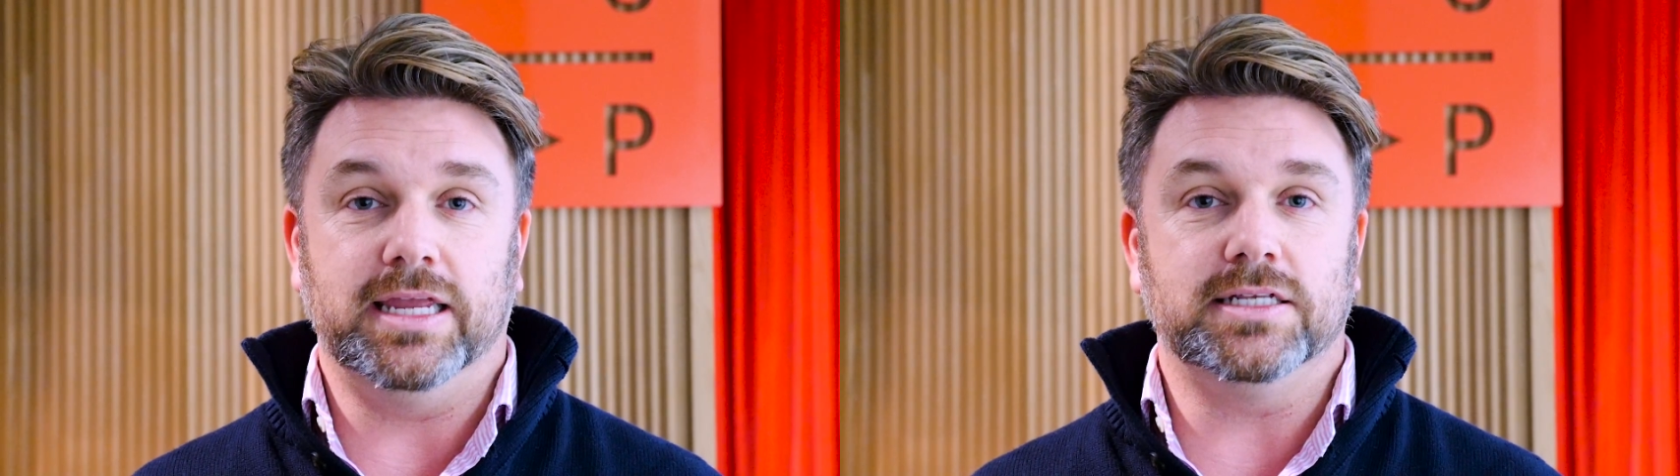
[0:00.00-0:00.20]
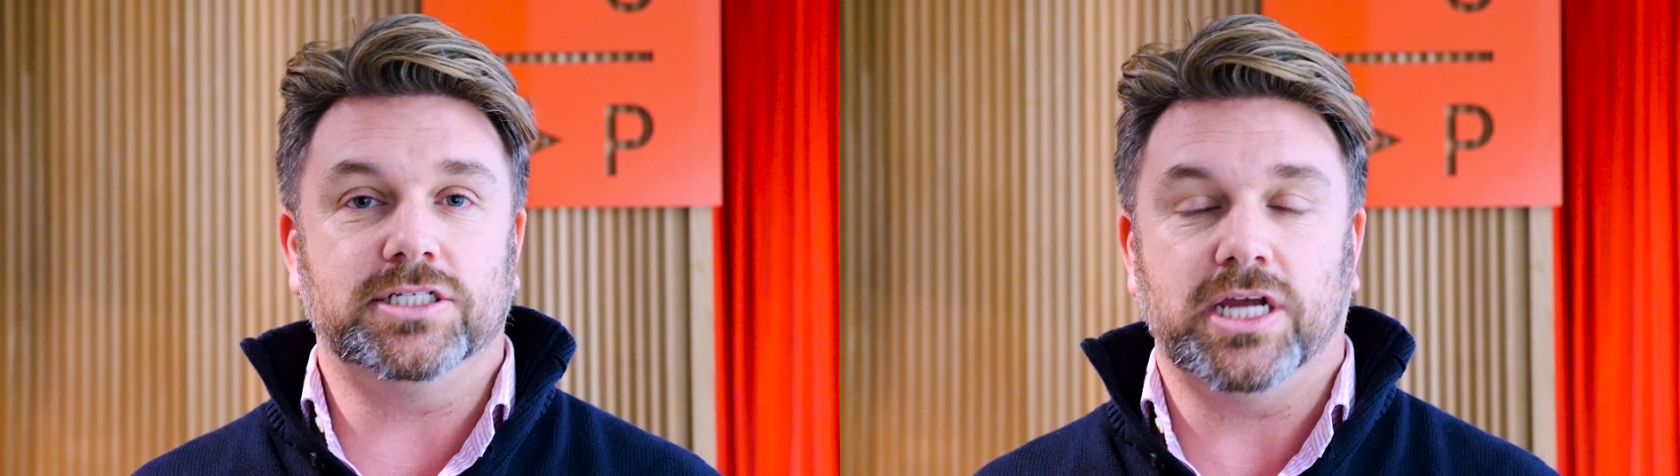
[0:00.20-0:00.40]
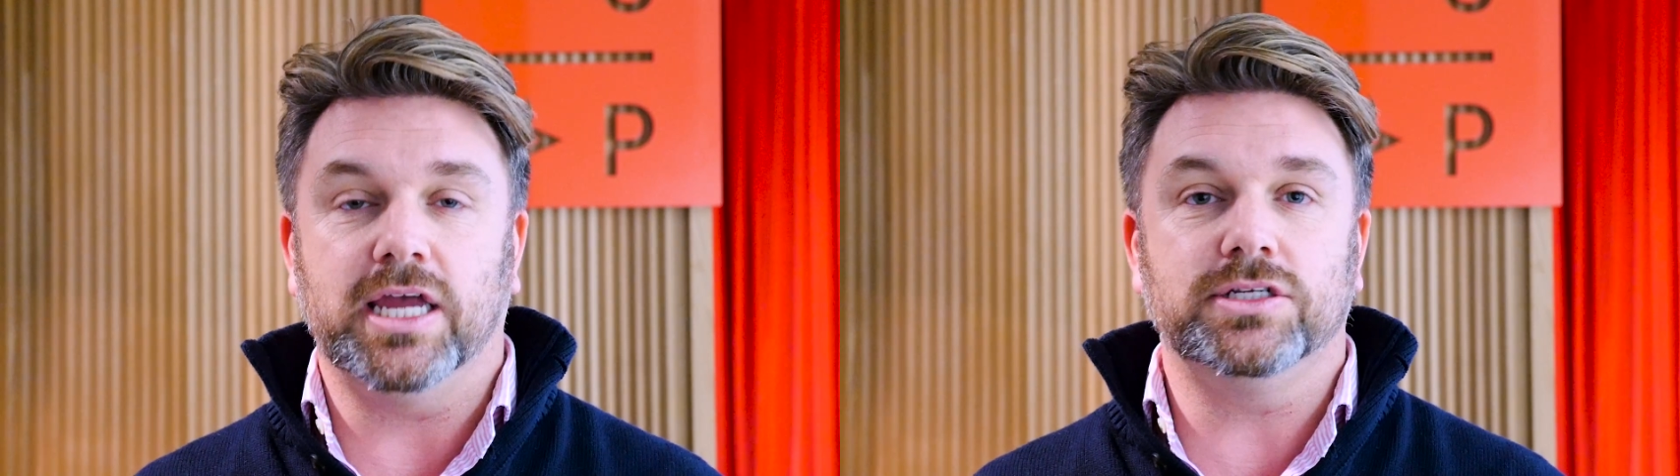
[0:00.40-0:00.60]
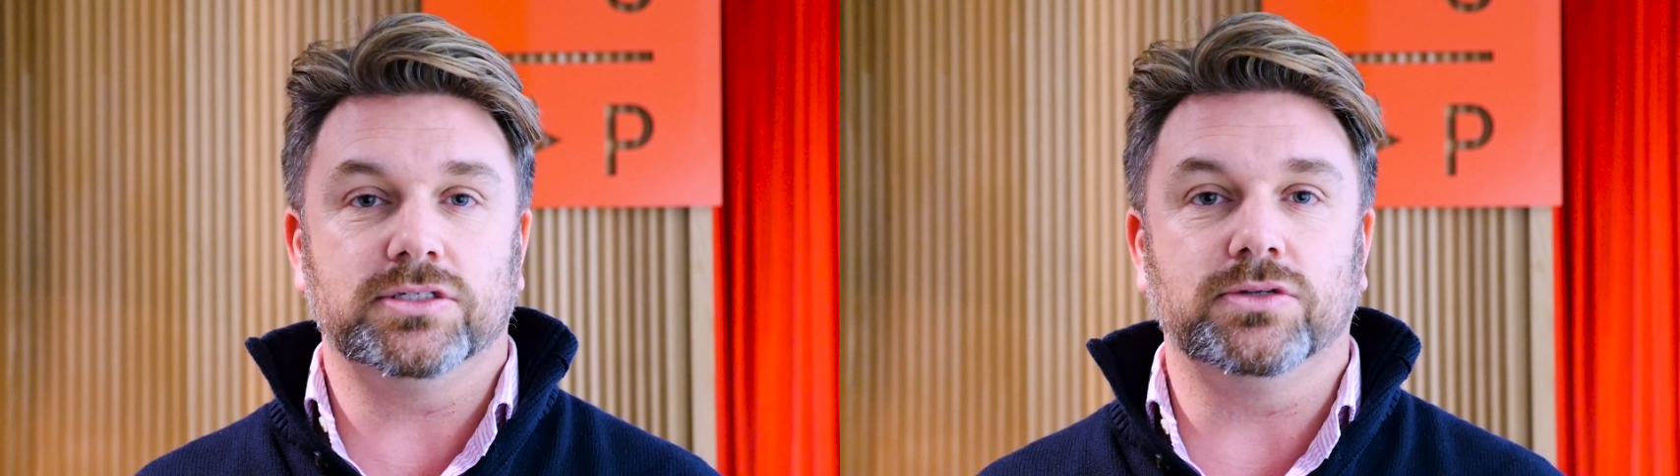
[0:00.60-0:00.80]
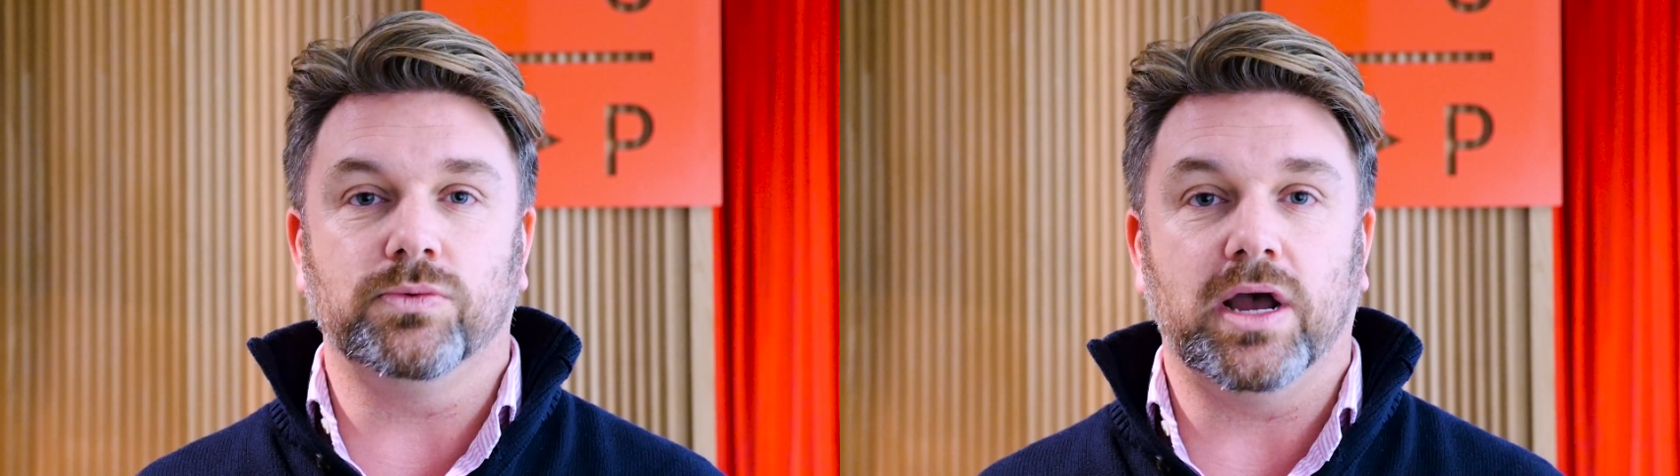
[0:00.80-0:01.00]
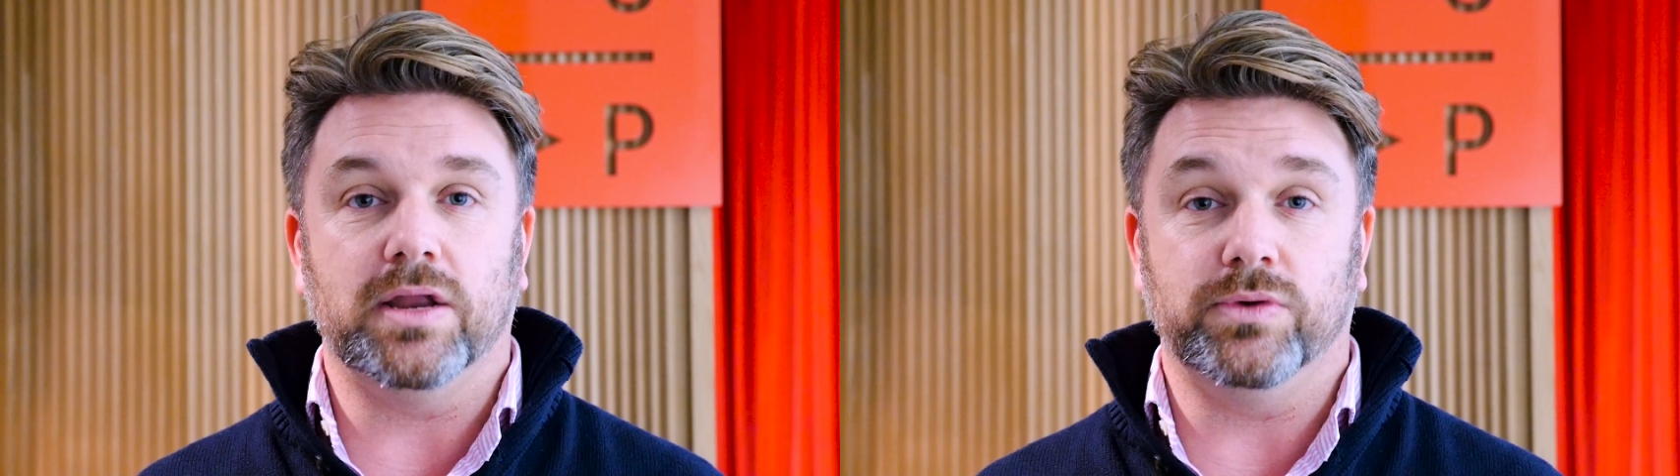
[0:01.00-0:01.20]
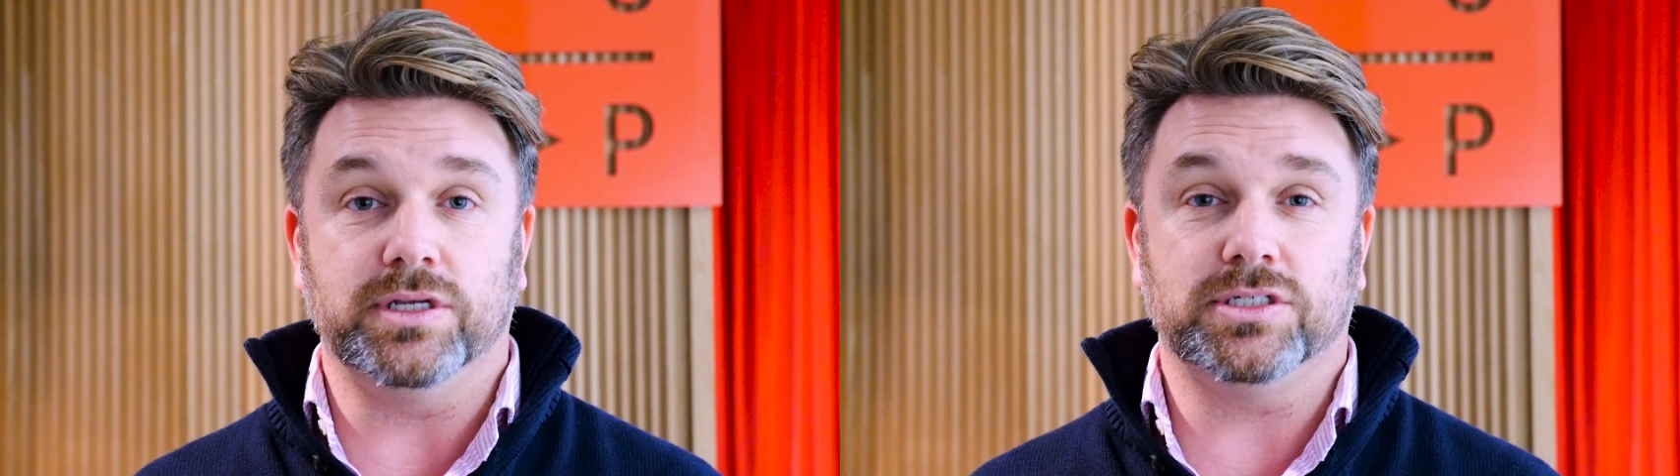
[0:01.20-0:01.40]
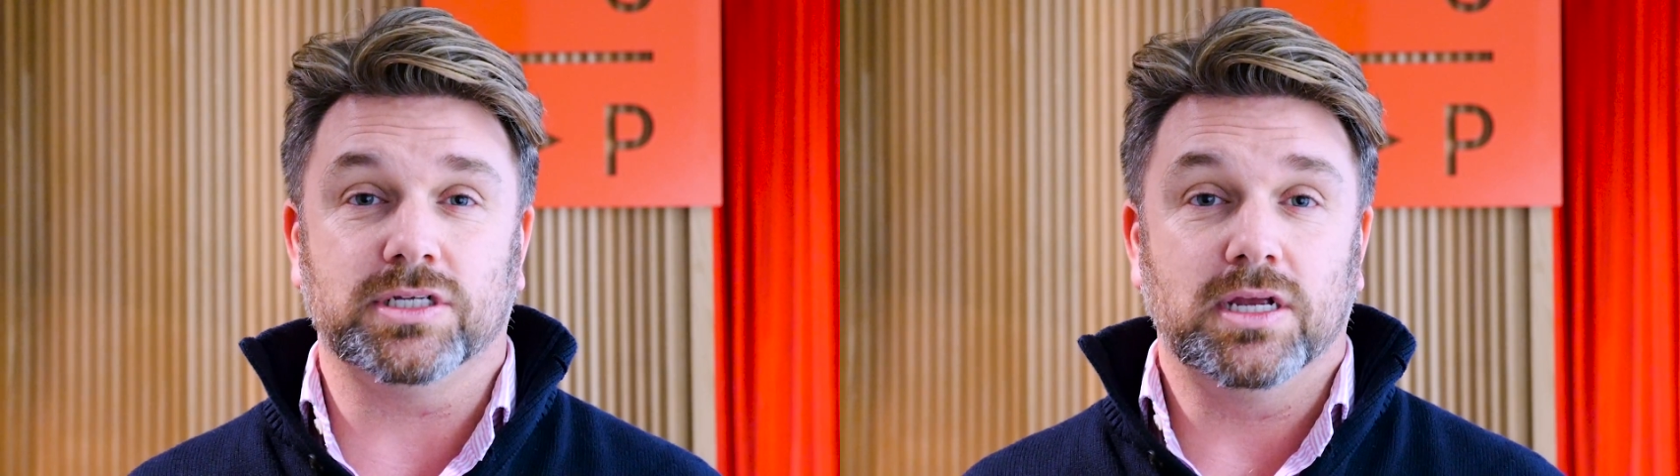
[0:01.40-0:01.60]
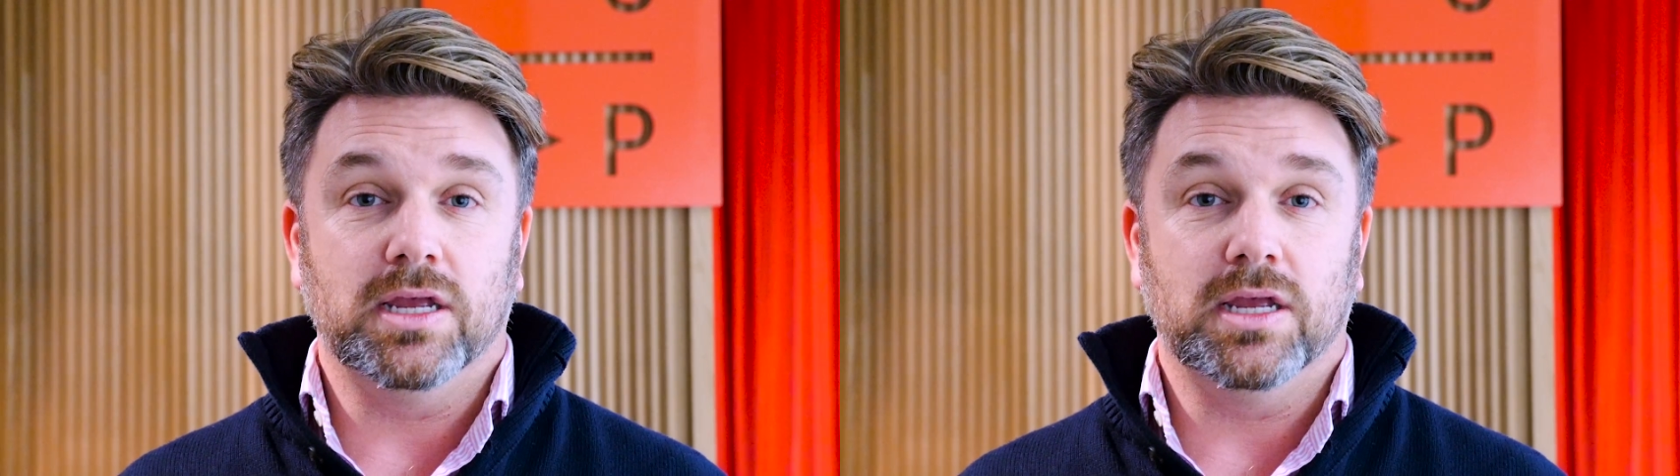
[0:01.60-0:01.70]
It changes the way in which